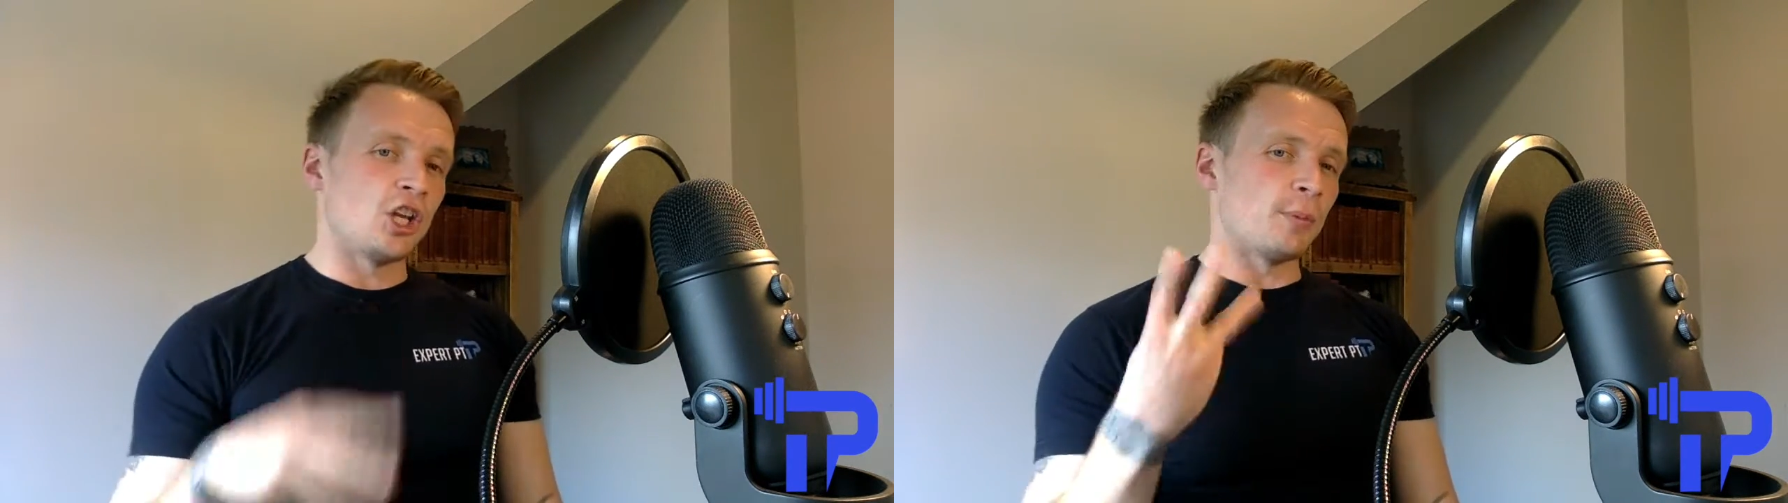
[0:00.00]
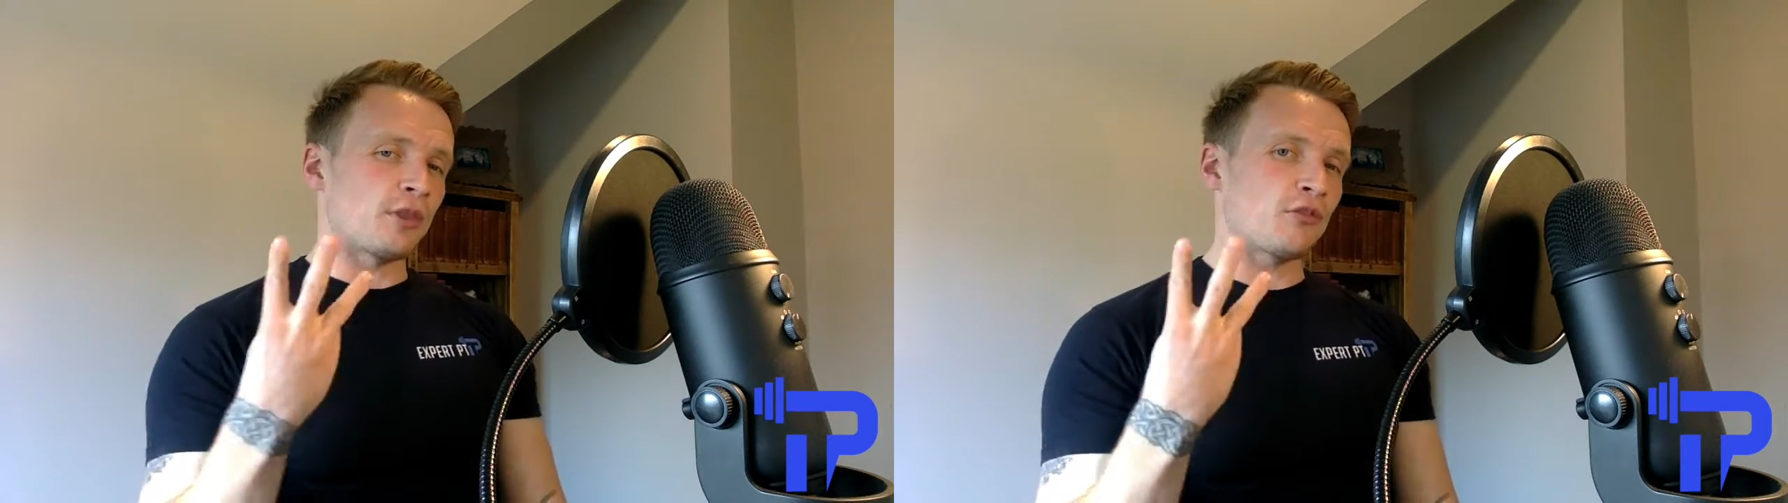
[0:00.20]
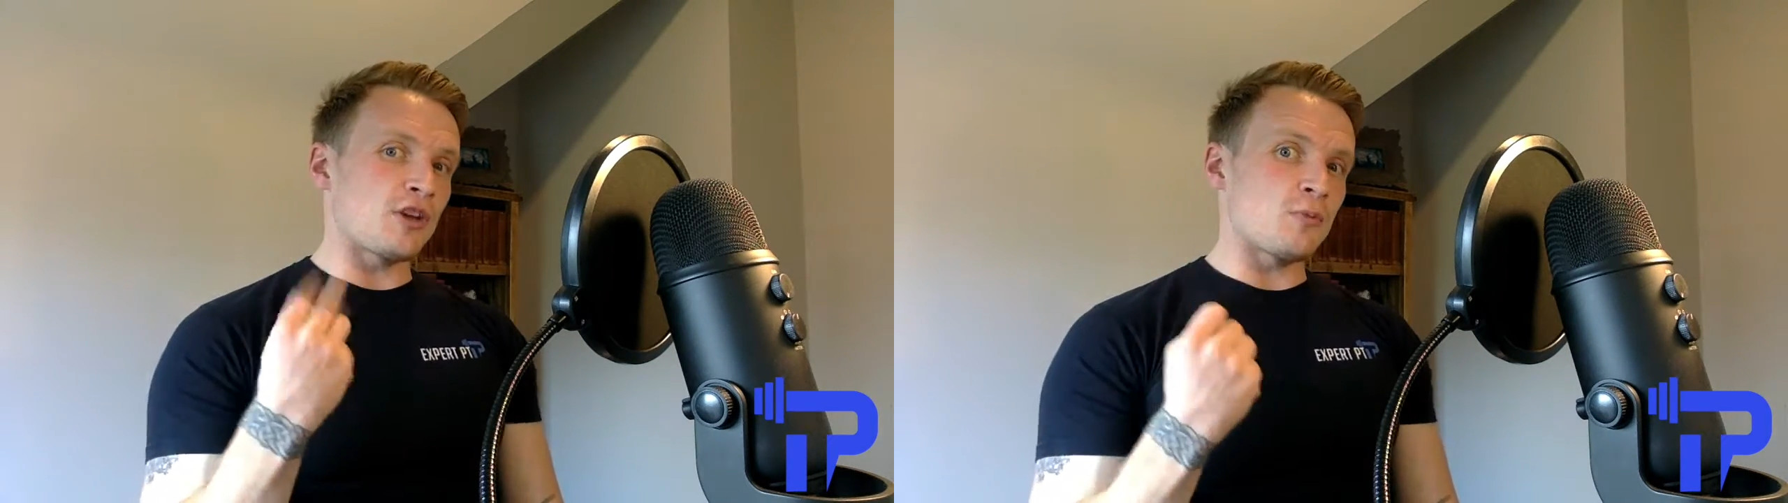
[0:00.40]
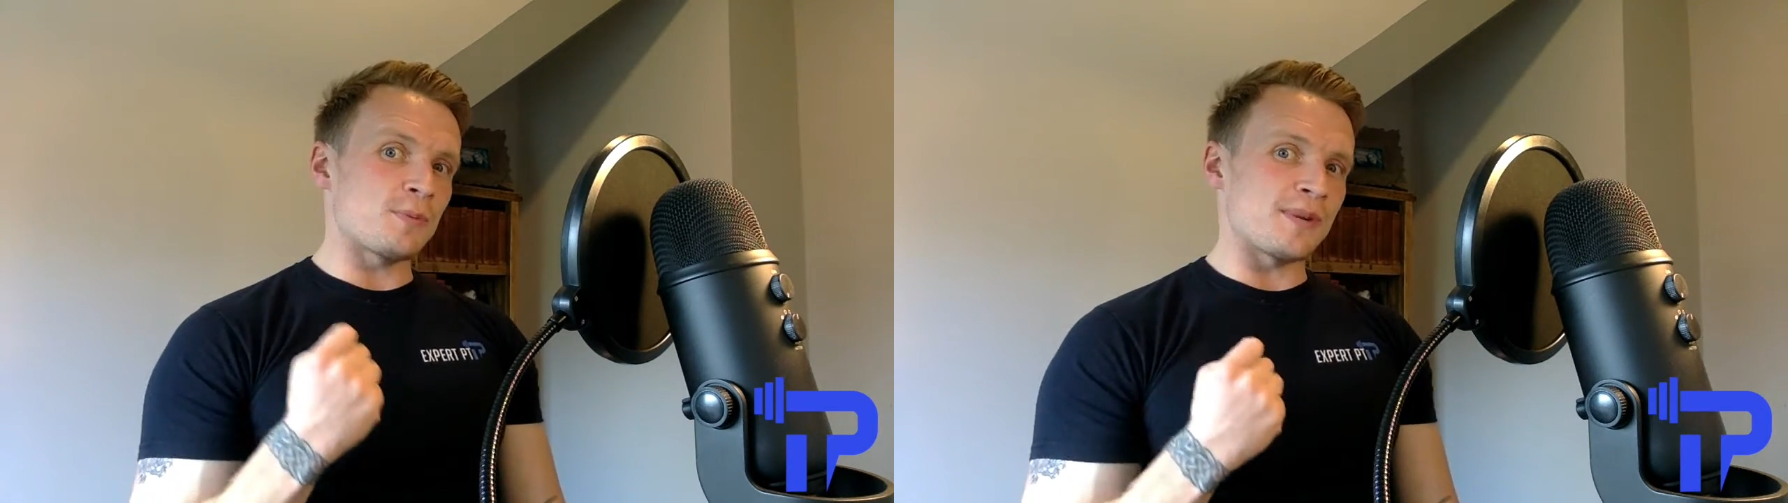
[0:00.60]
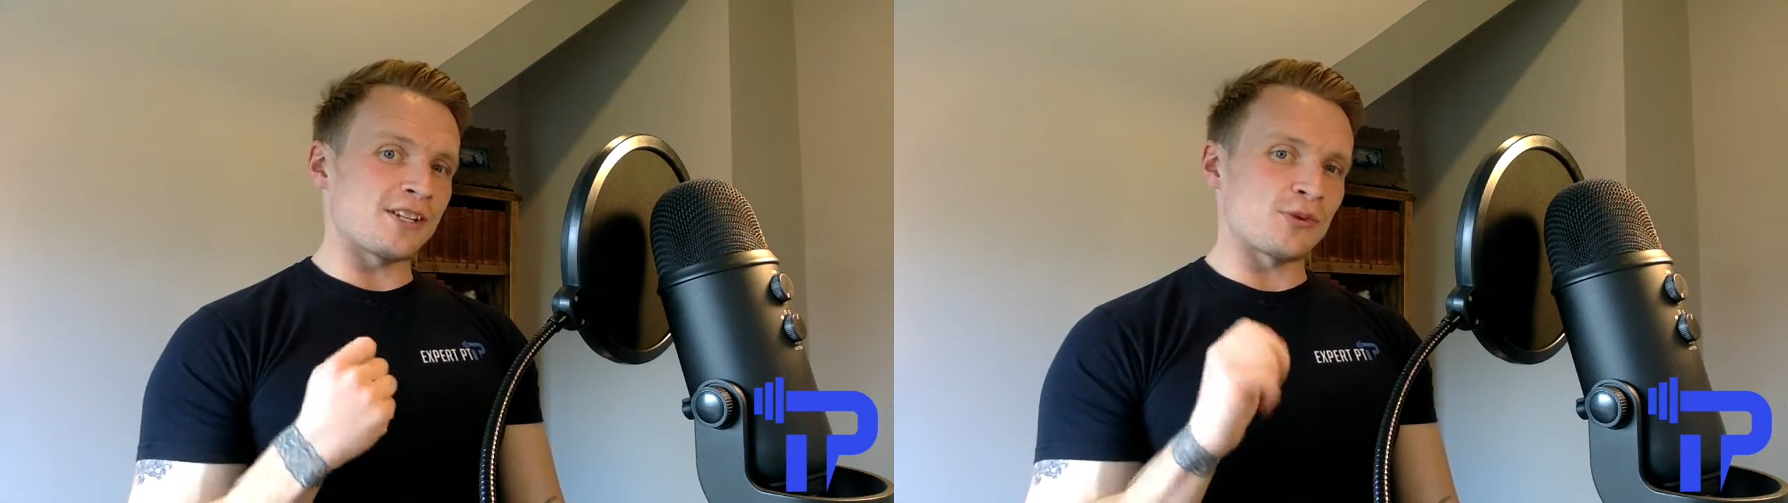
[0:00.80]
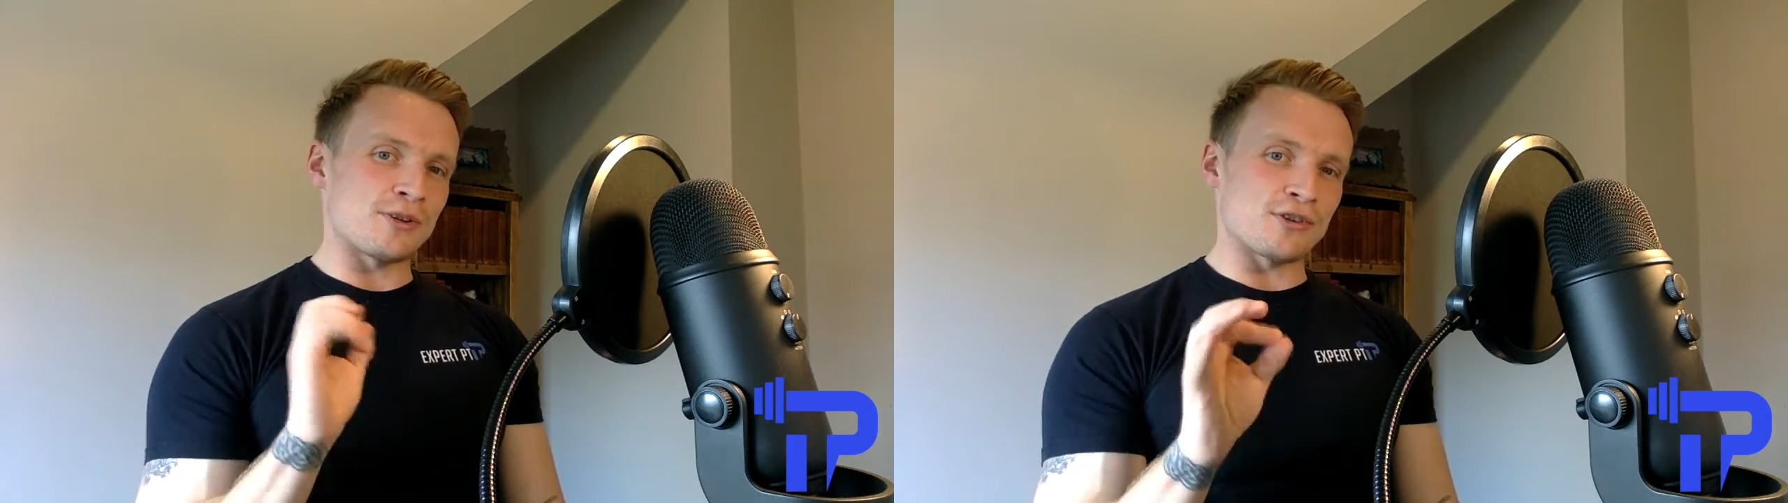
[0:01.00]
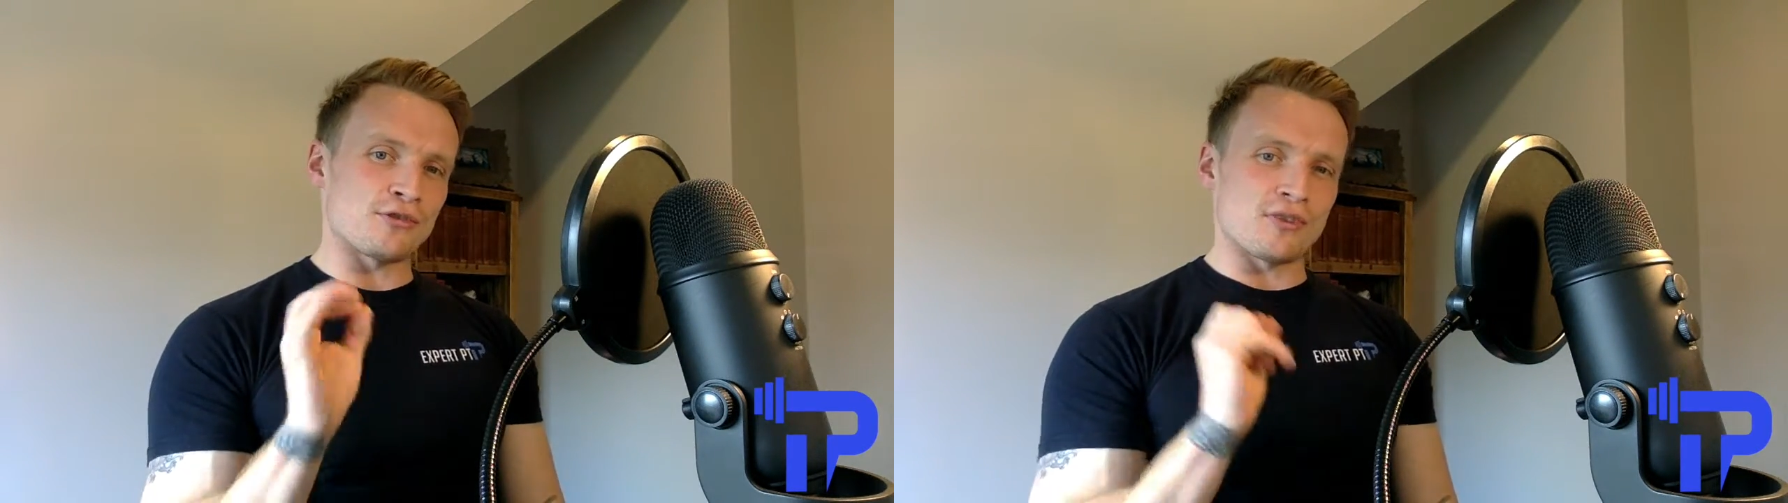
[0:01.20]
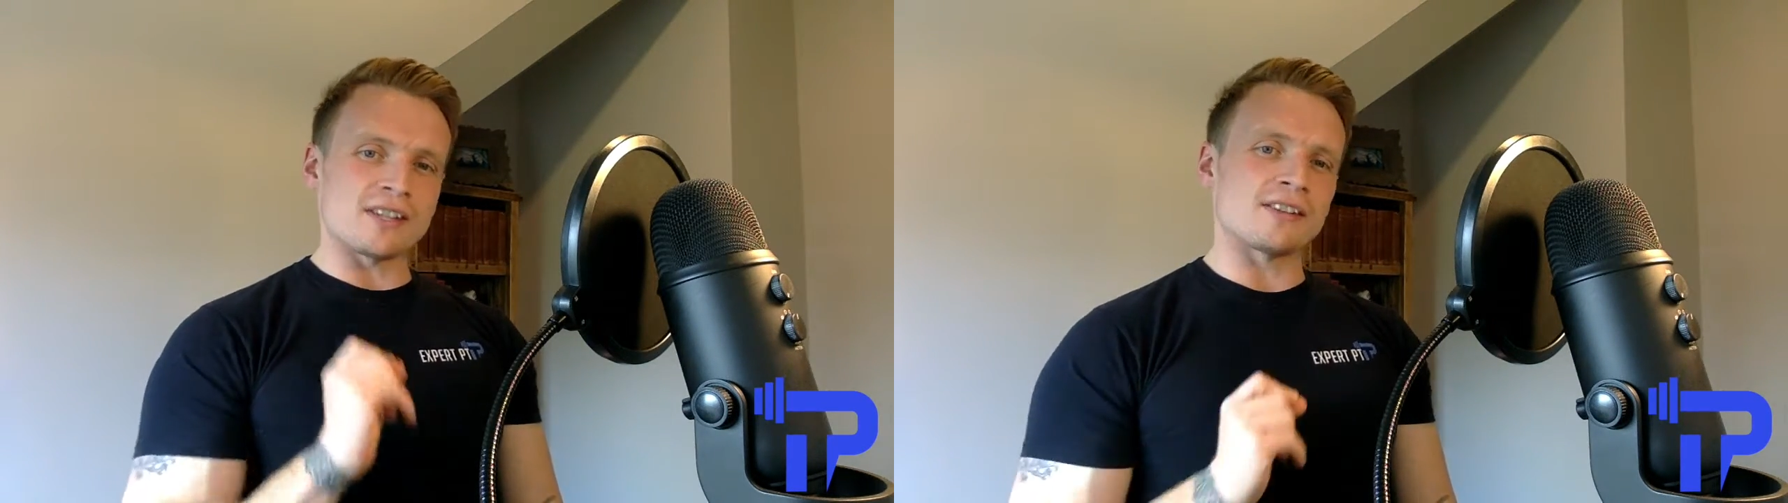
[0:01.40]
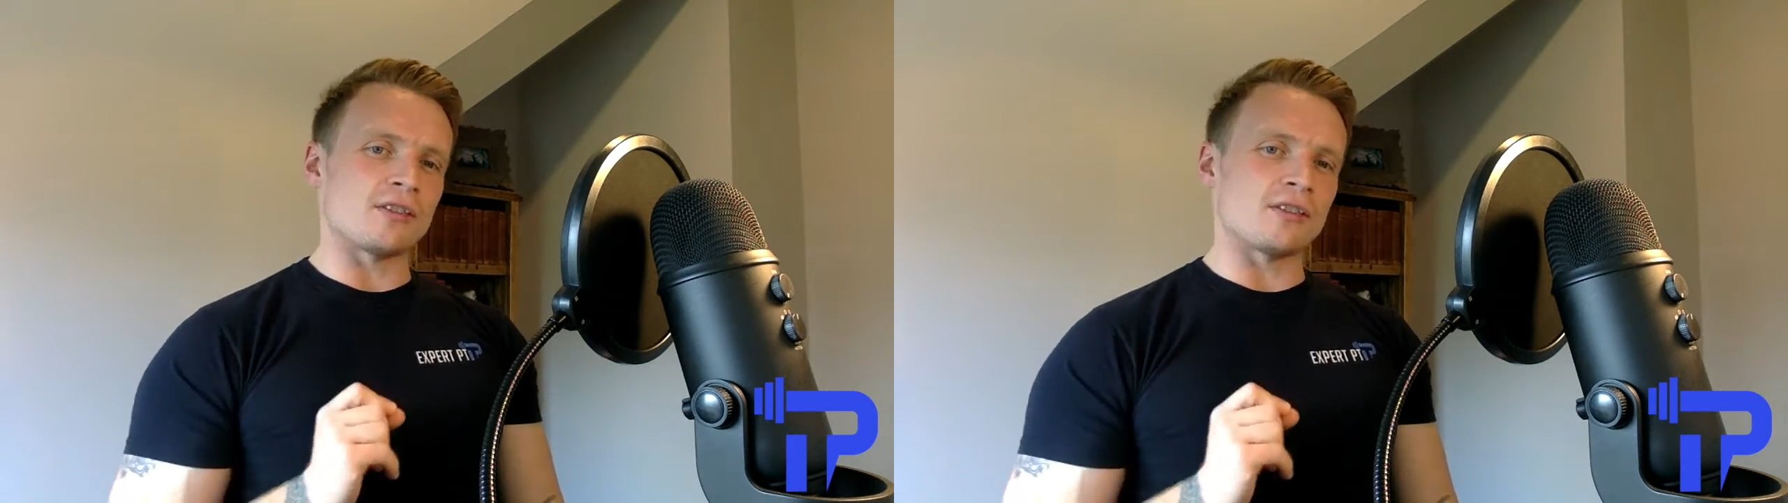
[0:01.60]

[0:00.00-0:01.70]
Number three would be to increase